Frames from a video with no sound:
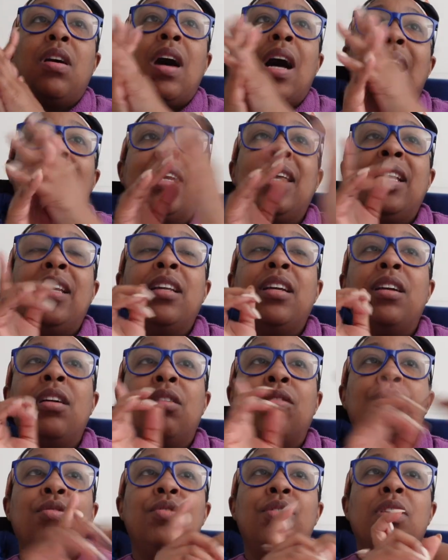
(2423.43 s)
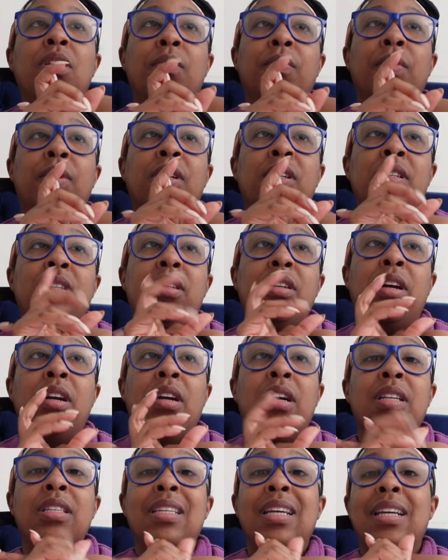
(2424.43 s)
I need to go do some
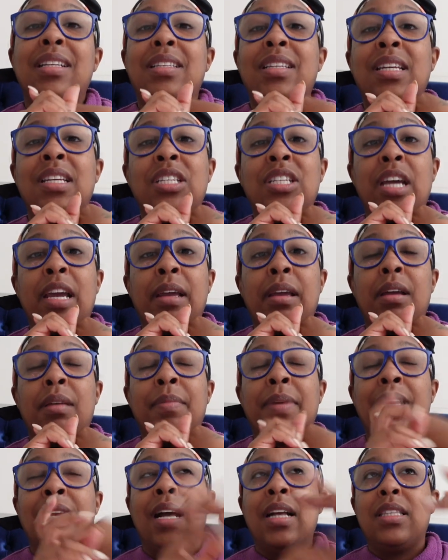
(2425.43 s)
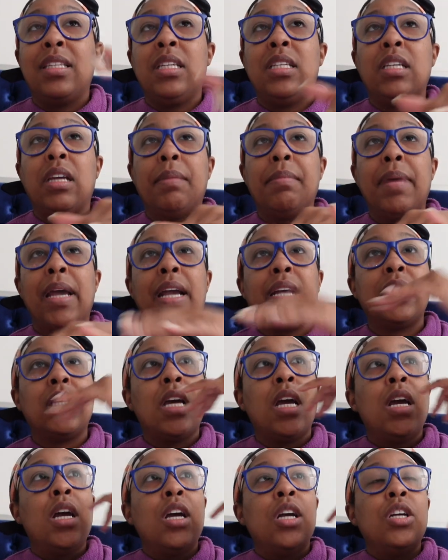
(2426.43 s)
returns at T J, I mean not T J Maxx,
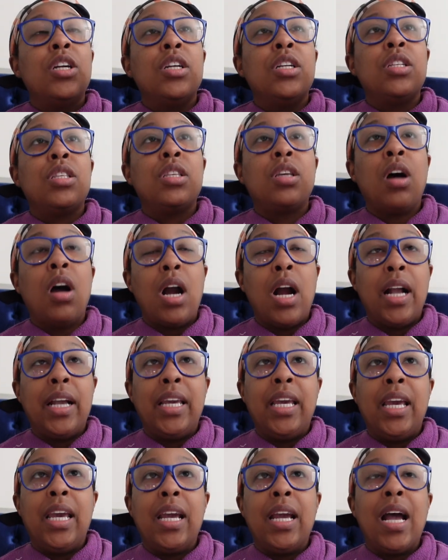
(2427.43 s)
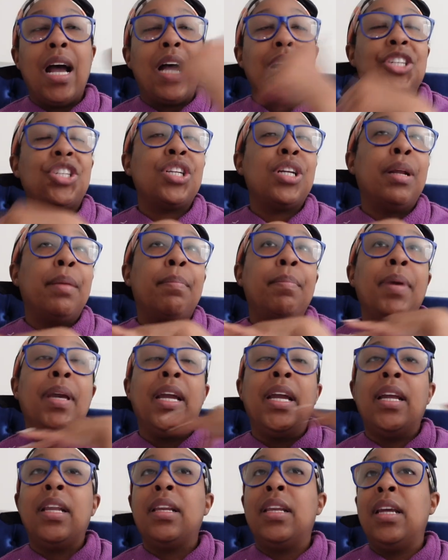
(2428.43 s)
Target. I should have
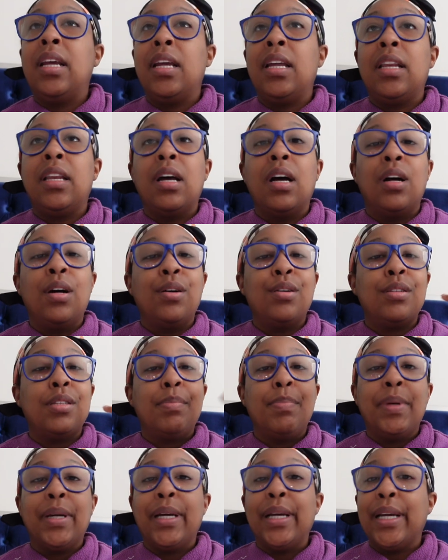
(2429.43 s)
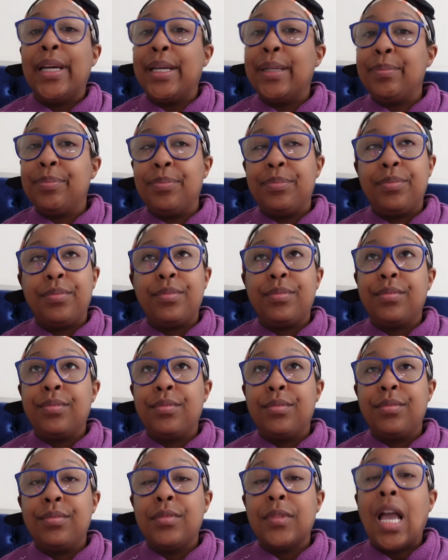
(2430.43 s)
been did those, but
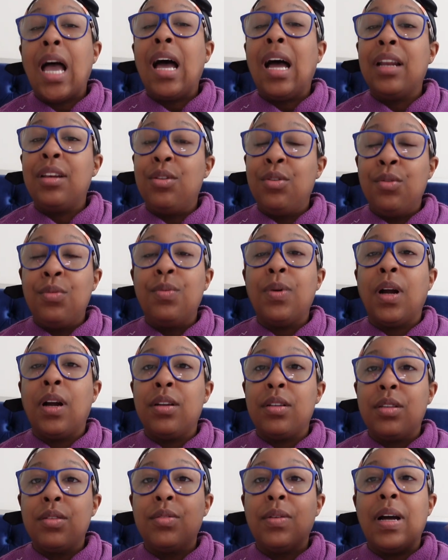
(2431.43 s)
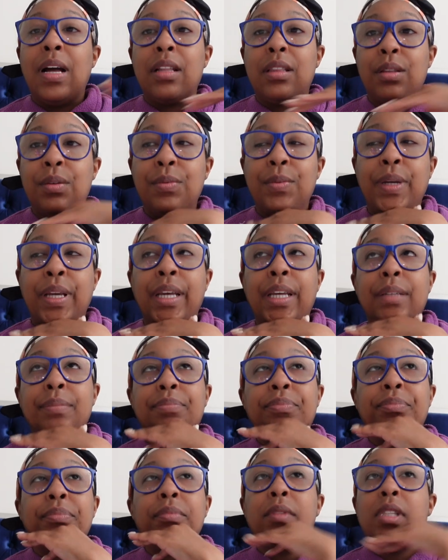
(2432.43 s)
I do work throughout the week.
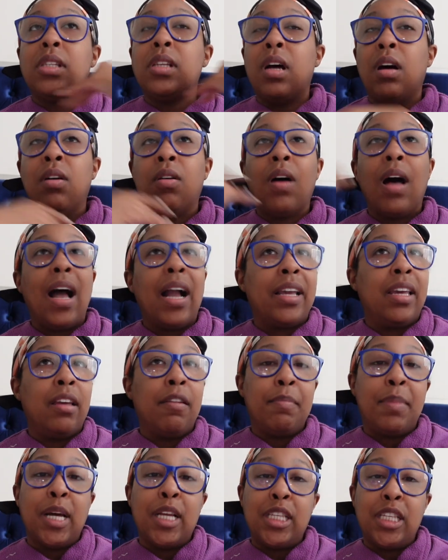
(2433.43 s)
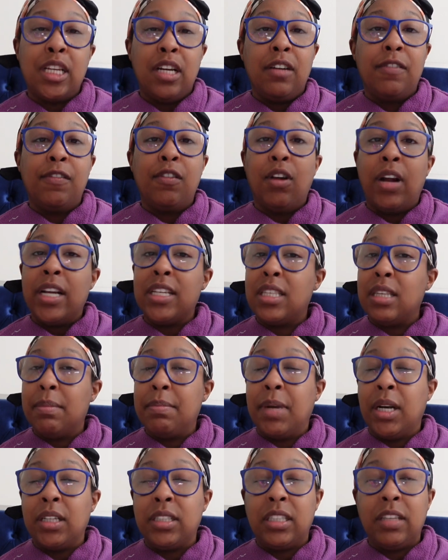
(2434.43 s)
So I give myself grace and
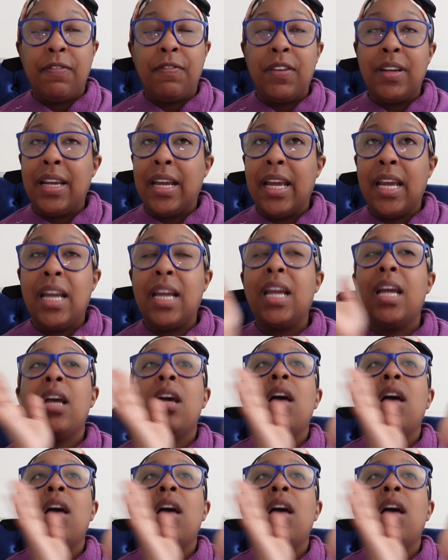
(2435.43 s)
mercy for that.